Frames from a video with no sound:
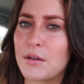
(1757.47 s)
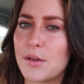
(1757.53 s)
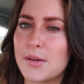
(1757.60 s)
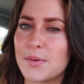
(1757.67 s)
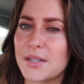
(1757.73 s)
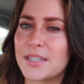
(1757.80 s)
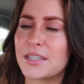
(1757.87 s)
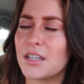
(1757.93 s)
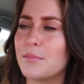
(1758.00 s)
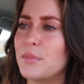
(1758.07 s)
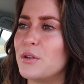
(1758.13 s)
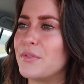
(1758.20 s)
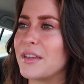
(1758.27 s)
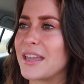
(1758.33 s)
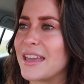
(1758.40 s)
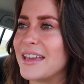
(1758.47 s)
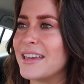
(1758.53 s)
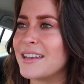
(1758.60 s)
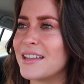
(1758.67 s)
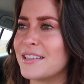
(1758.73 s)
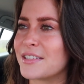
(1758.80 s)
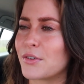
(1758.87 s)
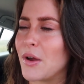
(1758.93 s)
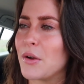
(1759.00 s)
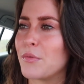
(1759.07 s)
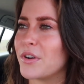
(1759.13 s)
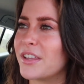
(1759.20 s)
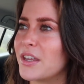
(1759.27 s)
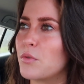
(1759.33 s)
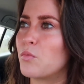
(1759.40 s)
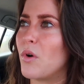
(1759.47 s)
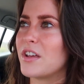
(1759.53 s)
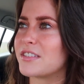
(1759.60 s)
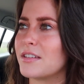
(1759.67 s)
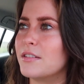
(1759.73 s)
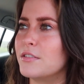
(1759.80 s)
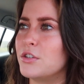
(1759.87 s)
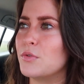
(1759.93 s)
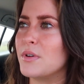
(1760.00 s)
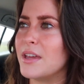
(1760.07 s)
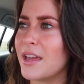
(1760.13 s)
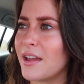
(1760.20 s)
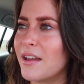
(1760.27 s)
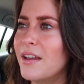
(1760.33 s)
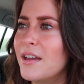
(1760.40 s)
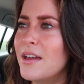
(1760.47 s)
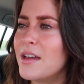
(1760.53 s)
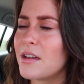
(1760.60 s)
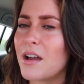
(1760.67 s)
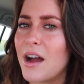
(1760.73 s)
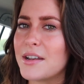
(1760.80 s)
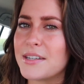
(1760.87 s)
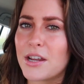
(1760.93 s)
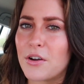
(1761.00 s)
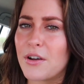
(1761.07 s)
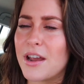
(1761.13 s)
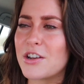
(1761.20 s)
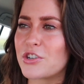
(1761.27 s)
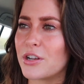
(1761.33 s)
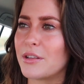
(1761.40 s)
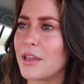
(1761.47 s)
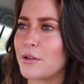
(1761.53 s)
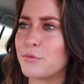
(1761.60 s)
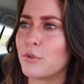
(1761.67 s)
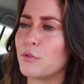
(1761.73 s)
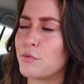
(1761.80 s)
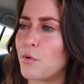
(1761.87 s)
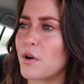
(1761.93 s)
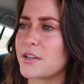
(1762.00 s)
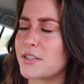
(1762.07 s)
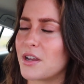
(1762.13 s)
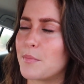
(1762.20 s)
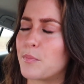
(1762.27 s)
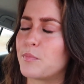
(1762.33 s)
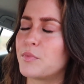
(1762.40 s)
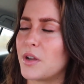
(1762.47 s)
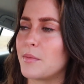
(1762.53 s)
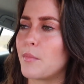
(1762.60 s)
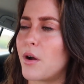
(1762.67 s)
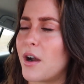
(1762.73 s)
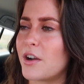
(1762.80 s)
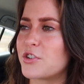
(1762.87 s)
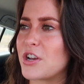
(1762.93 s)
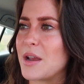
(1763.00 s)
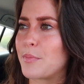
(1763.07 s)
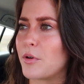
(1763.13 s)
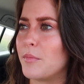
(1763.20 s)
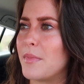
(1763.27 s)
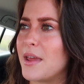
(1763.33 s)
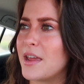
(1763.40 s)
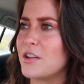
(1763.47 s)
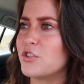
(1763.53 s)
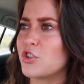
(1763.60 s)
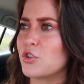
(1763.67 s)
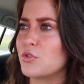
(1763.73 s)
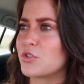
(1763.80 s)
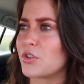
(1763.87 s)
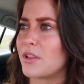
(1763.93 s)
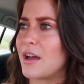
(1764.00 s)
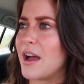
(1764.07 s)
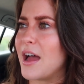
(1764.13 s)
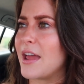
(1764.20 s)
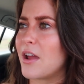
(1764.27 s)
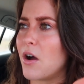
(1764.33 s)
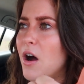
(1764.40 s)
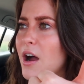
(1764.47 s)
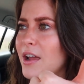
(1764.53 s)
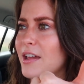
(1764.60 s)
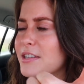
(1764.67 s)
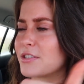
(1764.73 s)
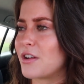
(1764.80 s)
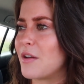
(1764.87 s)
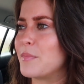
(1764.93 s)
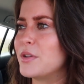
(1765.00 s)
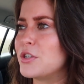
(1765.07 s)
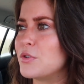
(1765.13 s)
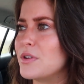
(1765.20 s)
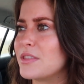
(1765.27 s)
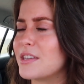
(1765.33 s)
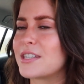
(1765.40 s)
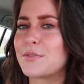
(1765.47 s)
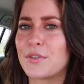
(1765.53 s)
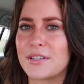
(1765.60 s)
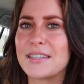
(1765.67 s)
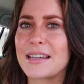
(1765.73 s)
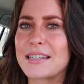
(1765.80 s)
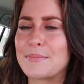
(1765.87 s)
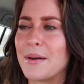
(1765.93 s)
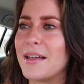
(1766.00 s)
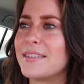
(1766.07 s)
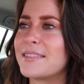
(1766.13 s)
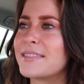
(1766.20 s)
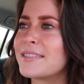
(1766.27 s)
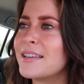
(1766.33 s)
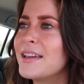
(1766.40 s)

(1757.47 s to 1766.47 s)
we were still moving in, and so I really wasn't doing content creation like full force. So I've done March, April, May, June, July, August. So I've been doing this for 6 months.